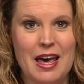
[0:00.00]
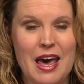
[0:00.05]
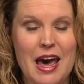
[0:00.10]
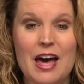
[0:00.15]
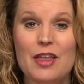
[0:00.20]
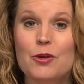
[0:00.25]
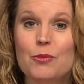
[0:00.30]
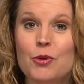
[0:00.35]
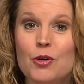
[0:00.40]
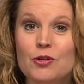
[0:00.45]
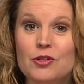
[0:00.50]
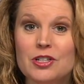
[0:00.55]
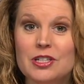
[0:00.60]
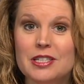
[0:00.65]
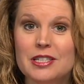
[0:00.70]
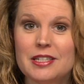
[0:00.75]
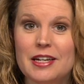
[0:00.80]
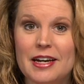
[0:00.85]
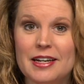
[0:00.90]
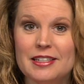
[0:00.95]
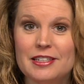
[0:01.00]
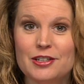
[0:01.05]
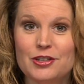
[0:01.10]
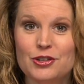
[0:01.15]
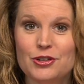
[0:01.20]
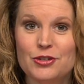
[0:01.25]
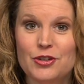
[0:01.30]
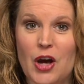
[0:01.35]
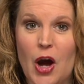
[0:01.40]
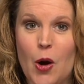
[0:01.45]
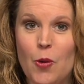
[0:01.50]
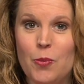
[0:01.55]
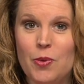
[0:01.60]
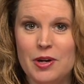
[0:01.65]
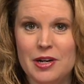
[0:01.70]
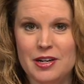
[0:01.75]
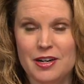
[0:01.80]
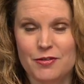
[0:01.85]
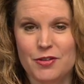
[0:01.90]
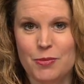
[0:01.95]
Heather Burgess takes us to the
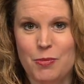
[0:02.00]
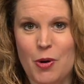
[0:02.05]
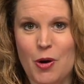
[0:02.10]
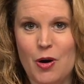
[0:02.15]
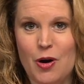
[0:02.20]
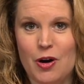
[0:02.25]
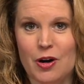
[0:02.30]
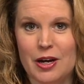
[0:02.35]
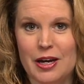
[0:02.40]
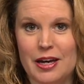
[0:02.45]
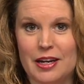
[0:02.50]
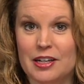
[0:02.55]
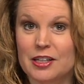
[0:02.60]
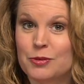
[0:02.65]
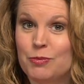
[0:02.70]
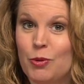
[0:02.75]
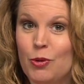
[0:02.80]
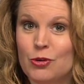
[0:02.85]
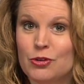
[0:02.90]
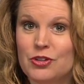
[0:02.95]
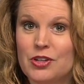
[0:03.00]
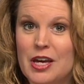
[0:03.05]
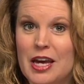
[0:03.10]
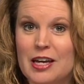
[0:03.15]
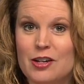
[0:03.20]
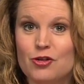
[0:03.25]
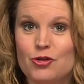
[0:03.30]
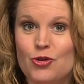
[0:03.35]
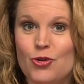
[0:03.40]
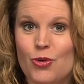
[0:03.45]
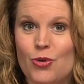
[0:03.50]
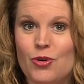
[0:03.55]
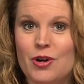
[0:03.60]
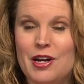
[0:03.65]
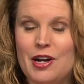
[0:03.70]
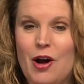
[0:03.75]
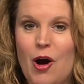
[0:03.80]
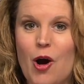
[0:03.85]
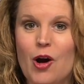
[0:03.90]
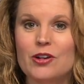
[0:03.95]
opening of the park and explores the
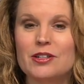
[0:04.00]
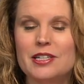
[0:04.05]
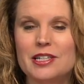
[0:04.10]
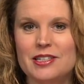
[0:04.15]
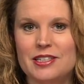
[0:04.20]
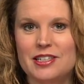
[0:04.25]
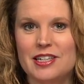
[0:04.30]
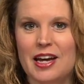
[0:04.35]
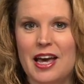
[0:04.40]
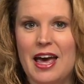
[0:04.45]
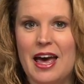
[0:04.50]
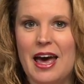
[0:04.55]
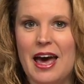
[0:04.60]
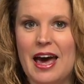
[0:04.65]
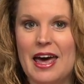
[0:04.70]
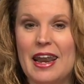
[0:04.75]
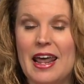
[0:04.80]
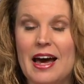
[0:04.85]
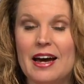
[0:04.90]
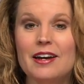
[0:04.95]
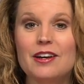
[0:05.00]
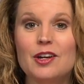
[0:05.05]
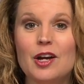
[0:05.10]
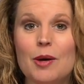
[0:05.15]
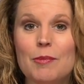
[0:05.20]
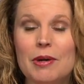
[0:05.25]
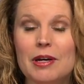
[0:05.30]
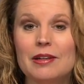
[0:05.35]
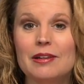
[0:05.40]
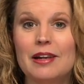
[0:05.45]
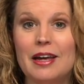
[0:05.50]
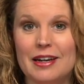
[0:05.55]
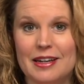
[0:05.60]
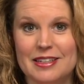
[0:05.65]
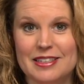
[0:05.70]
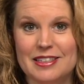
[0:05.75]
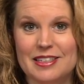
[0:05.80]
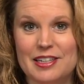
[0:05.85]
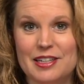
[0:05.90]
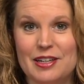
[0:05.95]
enduring artistic and economic
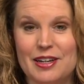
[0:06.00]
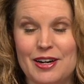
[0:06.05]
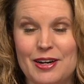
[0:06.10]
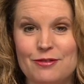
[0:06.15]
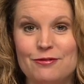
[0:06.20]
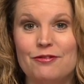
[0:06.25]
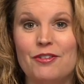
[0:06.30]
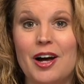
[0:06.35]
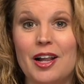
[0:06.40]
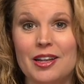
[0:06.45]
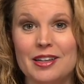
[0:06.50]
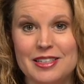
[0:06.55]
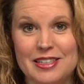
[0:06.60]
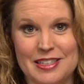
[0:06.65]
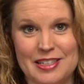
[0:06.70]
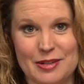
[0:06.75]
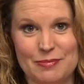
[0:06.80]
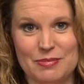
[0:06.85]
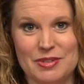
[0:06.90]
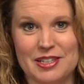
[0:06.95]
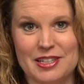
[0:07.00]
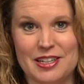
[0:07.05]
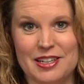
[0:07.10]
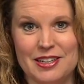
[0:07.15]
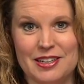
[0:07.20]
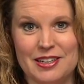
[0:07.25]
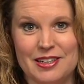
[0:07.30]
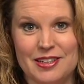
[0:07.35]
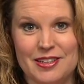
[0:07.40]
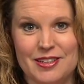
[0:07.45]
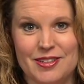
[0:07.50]
legacy of Vollis Simpson.